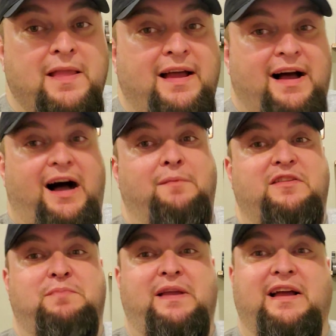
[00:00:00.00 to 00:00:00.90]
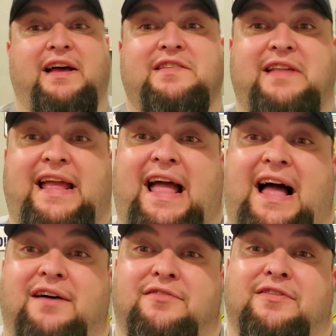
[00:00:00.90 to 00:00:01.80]
it's because
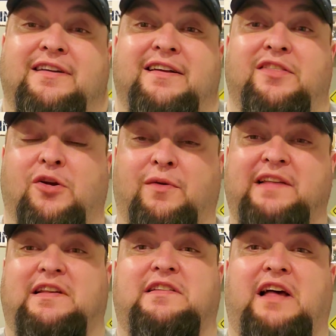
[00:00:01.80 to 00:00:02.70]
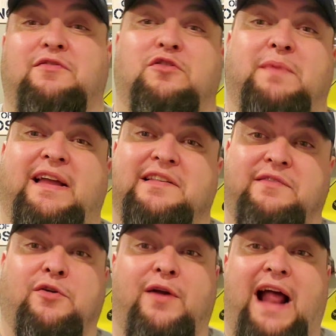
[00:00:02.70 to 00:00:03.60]
they're really successful is because they have
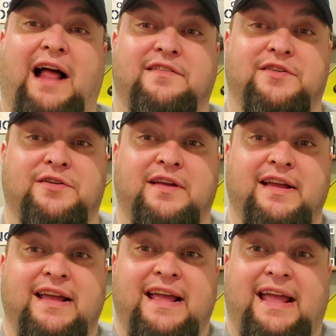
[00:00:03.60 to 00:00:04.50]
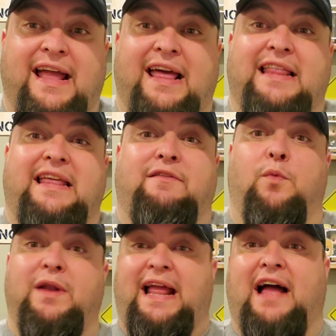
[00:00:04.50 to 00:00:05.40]
a great attitude and they have a
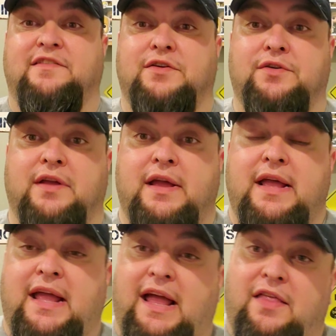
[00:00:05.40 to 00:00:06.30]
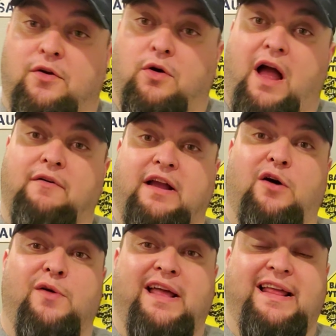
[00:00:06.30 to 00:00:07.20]
winning attitude and they have a
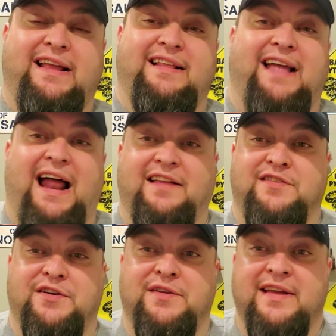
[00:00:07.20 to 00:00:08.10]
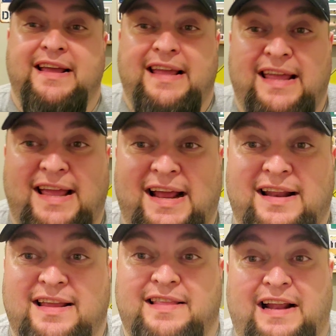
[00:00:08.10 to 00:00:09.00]
go-get-it attitude.
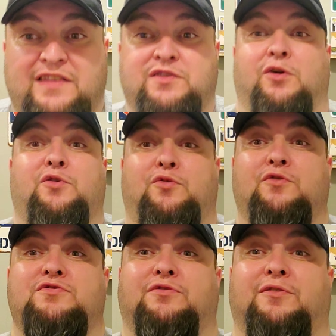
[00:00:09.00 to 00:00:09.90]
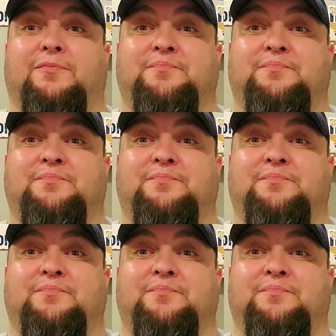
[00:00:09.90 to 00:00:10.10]
And that is so crucial